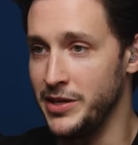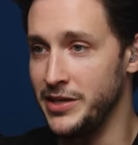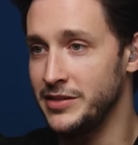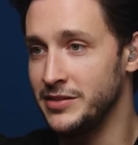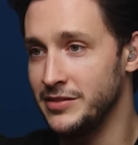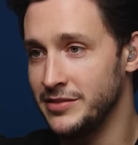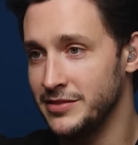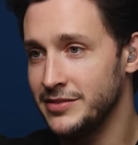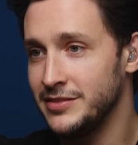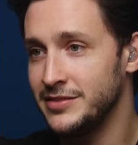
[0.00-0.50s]
Meat.
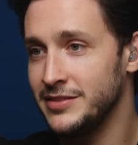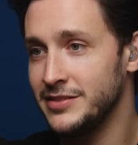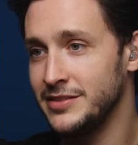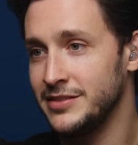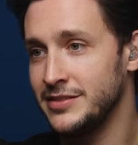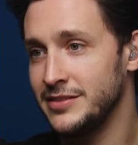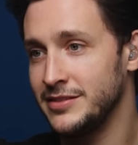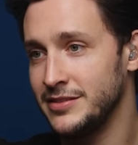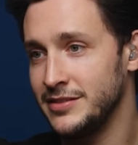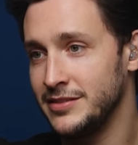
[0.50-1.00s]

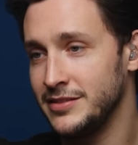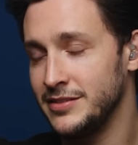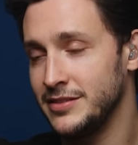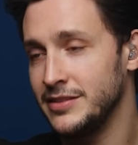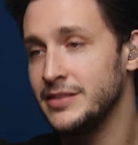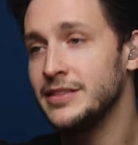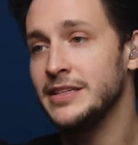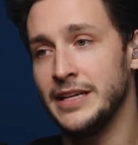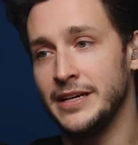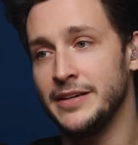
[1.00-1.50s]
You think red
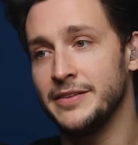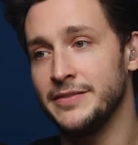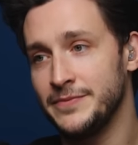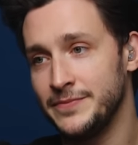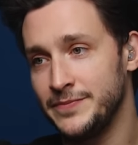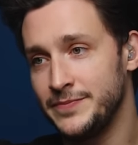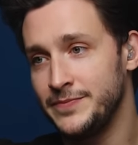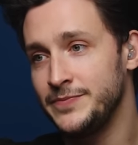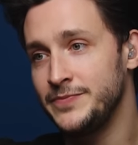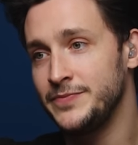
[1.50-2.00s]
meat? Yeah.
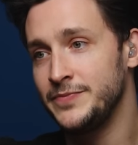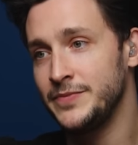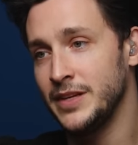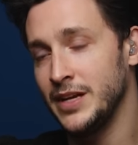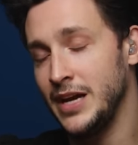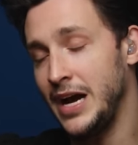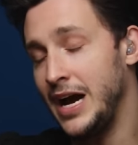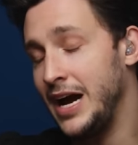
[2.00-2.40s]
Okay. Well.